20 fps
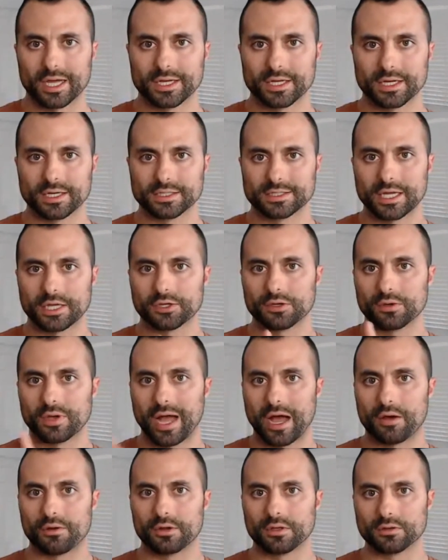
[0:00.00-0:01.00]
that I didn't tell you
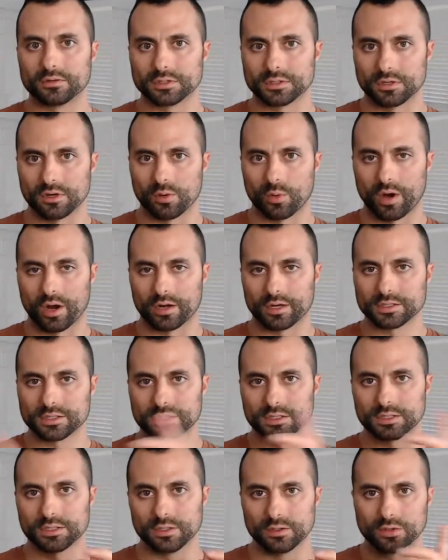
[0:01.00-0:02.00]
how to use your
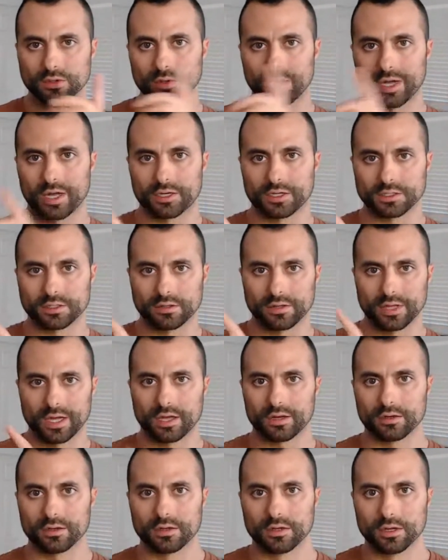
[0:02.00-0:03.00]
awareness. You knew how to do
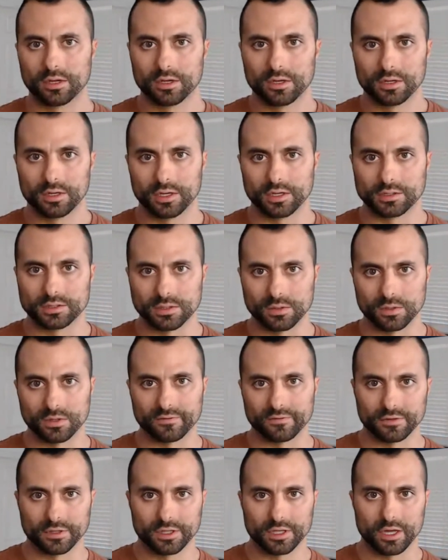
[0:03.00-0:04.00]
that
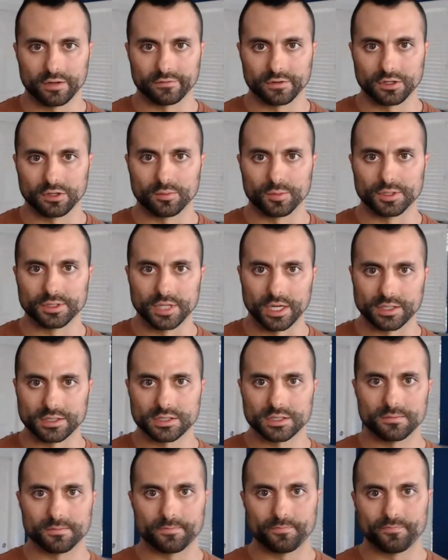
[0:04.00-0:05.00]
intuitively, every human
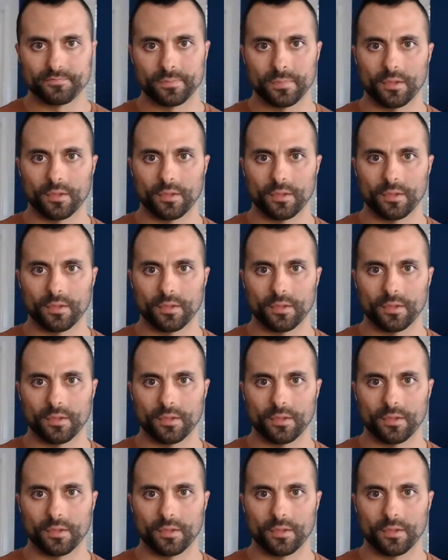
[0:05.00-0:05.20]
does.